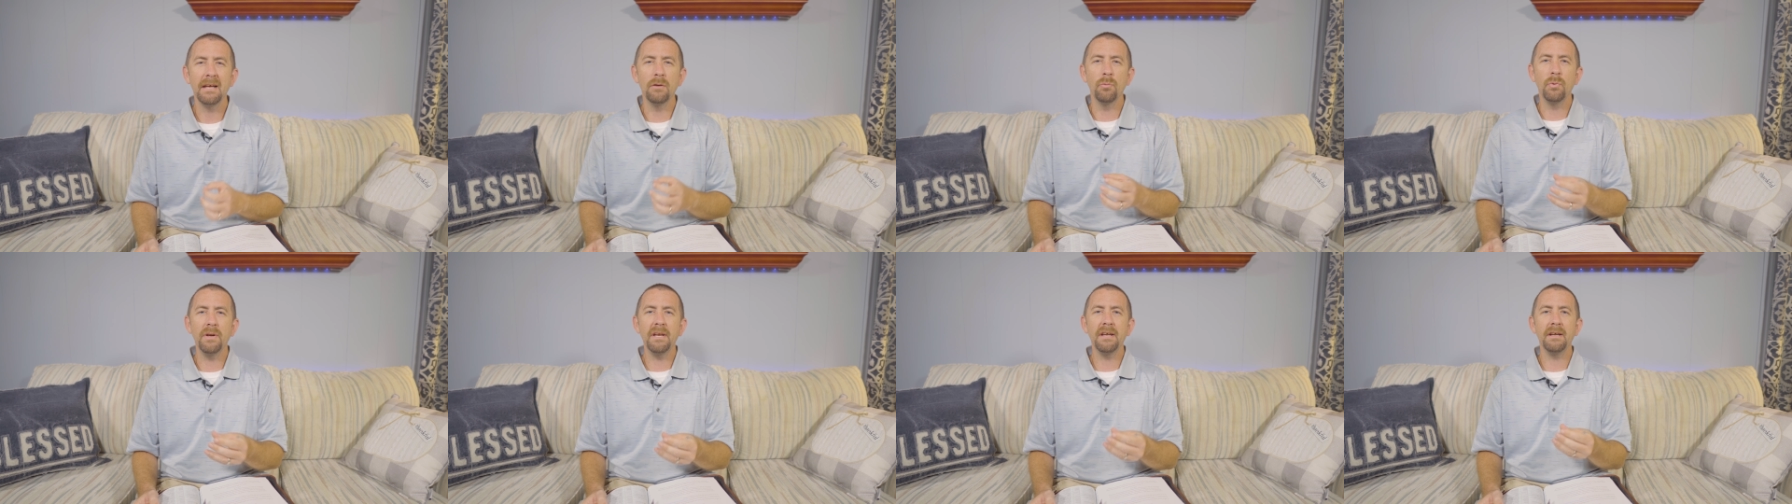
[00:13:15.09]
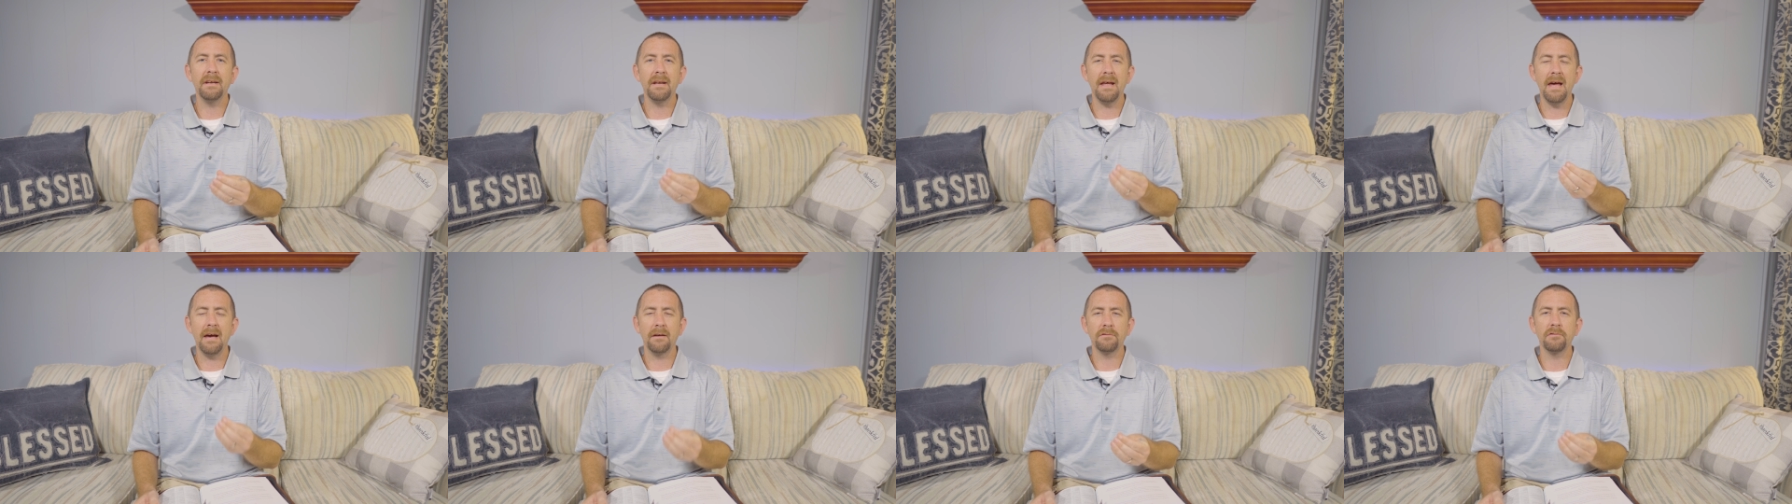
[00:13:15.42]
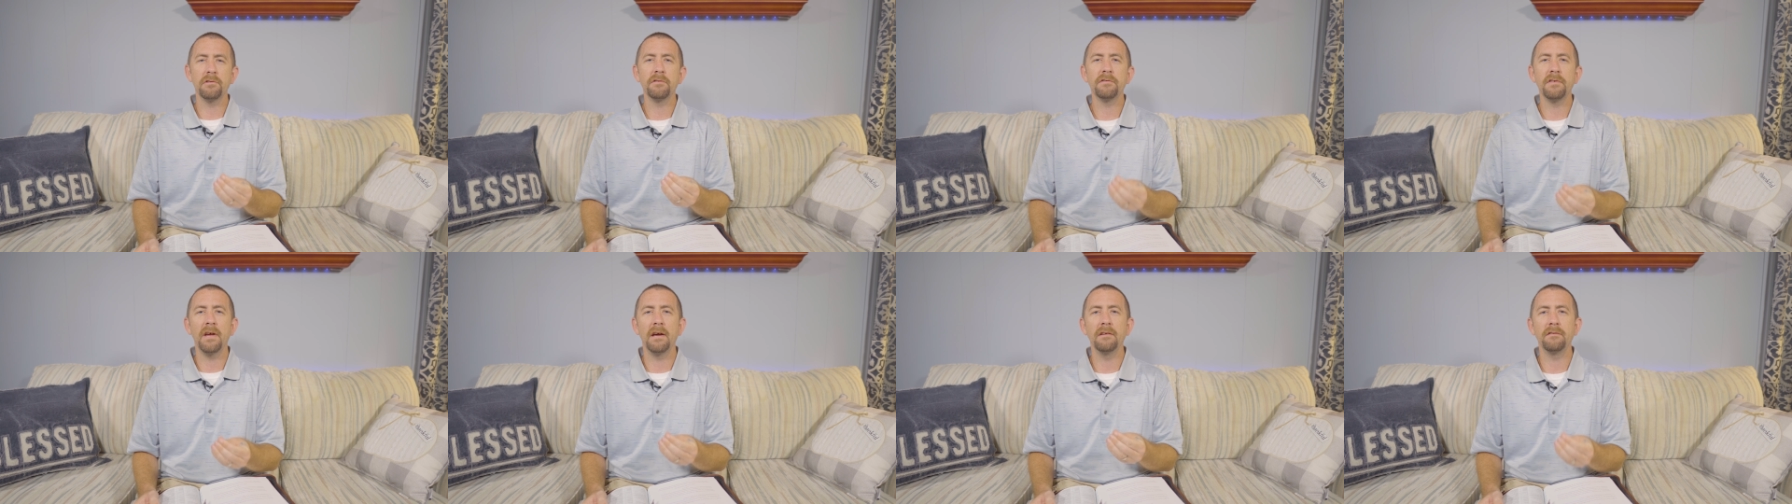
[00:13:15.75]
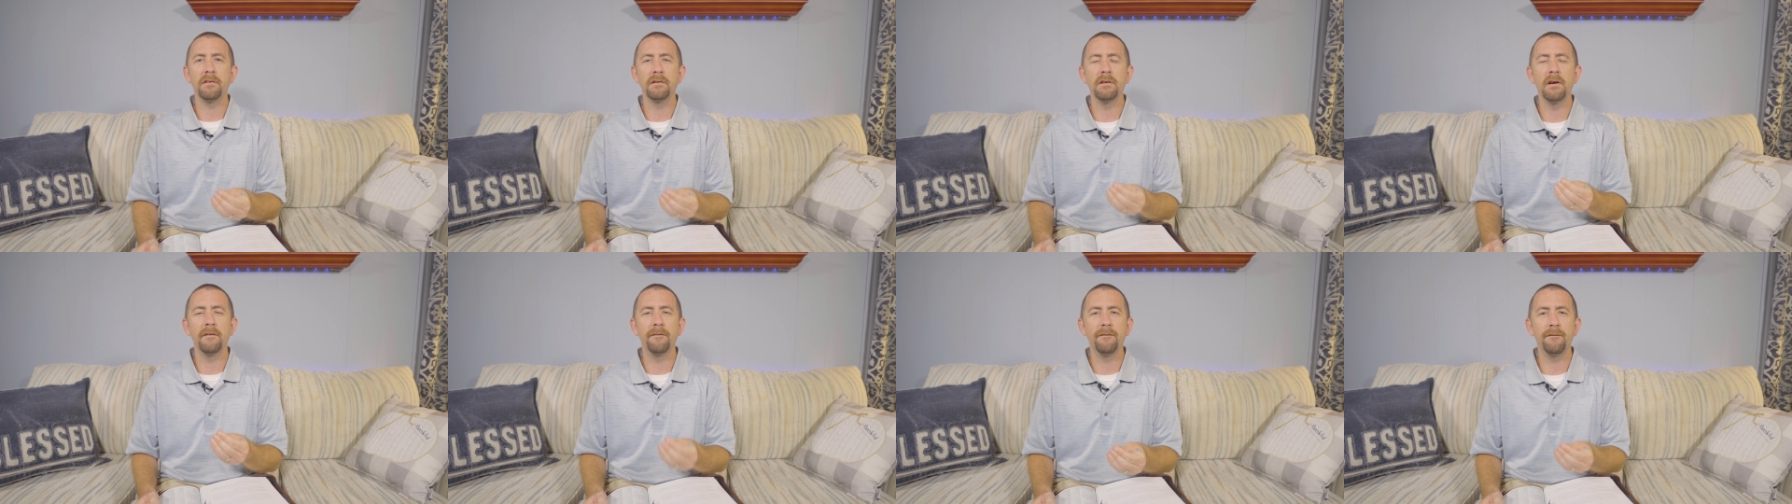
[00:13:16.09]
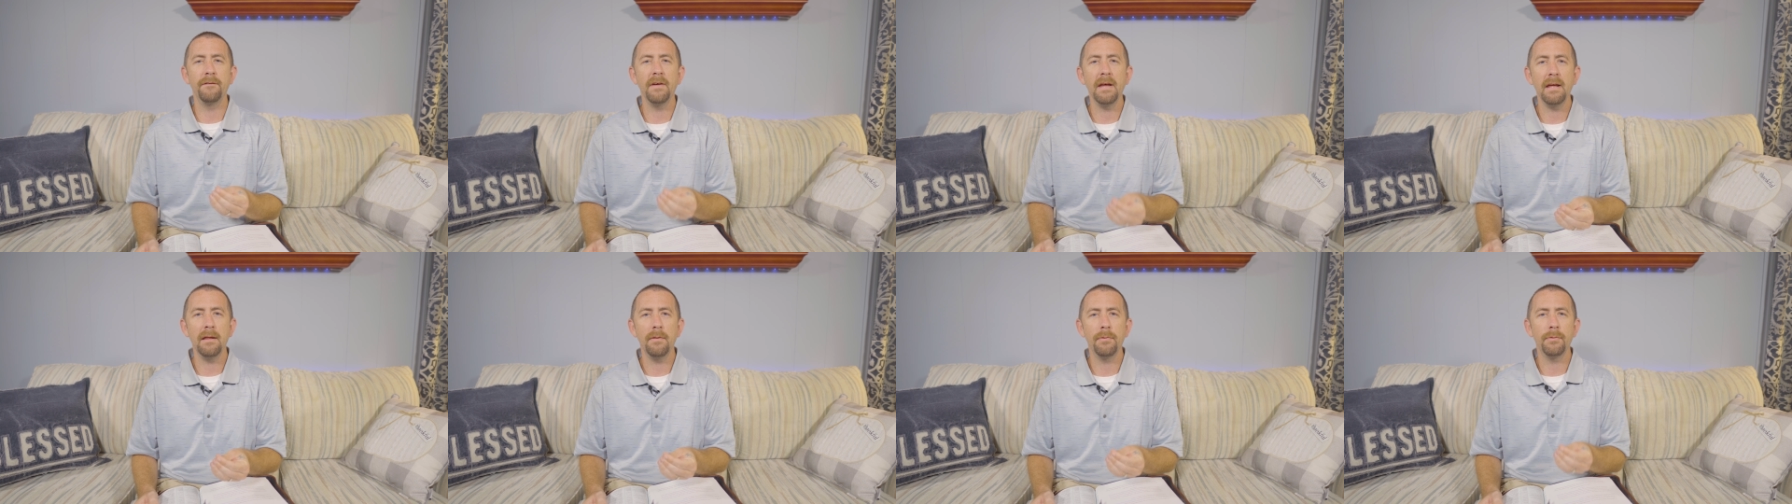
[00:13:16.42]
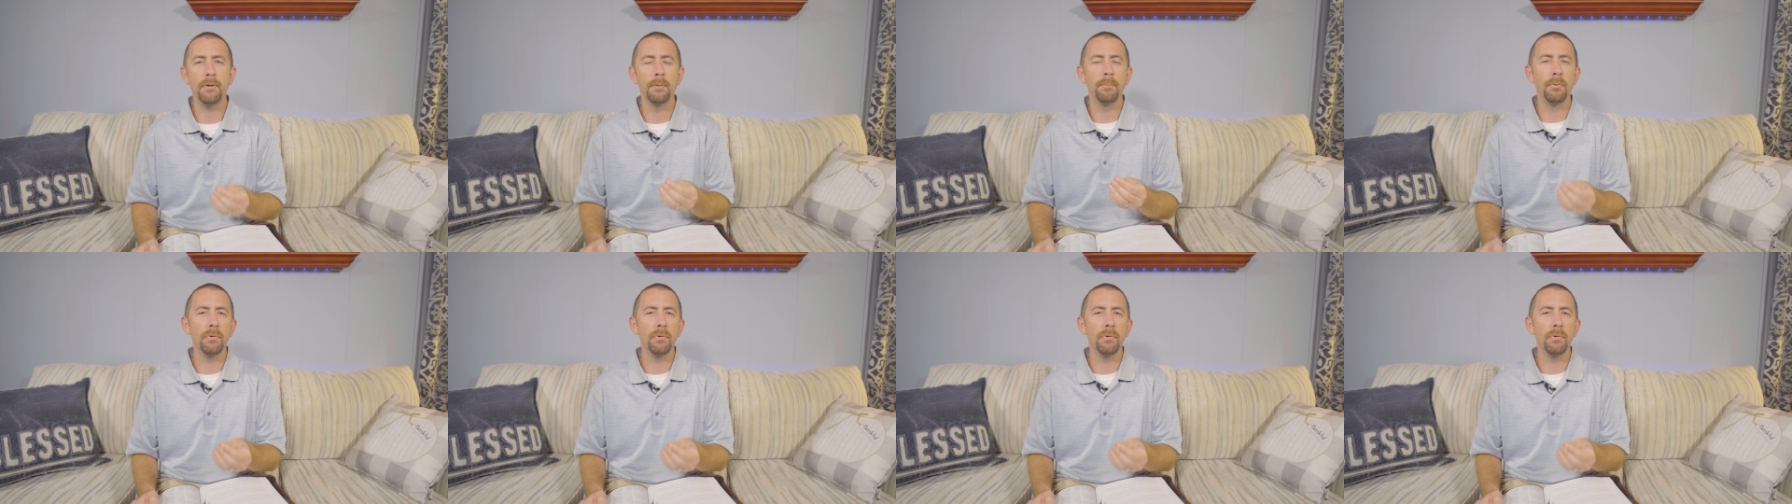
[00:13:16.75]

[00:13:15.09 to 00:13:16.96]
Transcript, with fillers: and we didn't exercise enough faith to